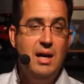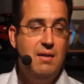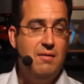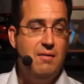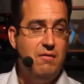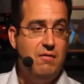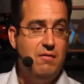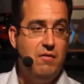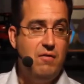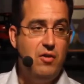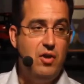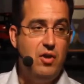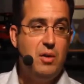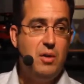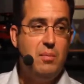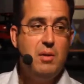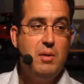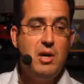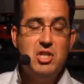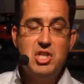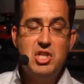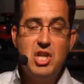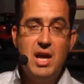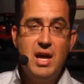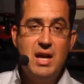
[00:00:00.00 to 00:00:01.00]
very
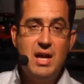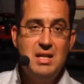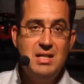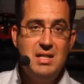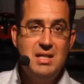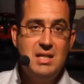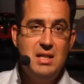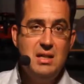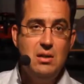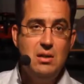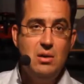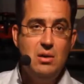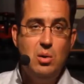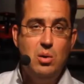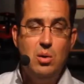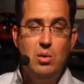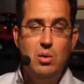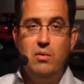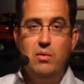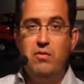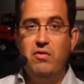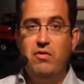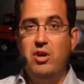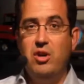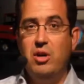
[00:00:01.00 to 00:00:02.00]
much IT
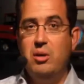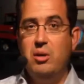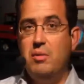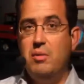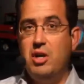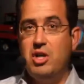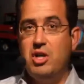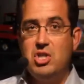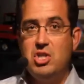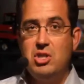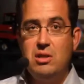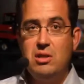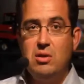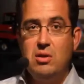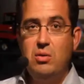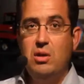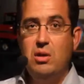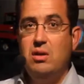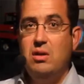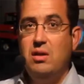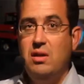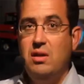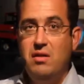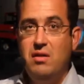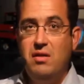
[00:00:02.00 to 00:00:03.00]
or very much
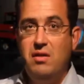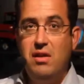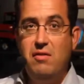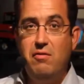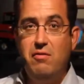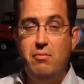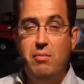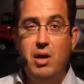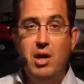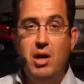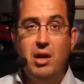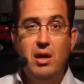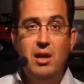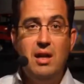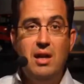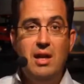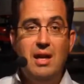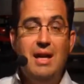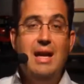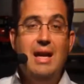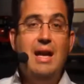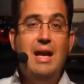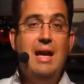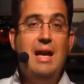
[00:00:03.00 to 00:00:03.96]
quantitative marketing,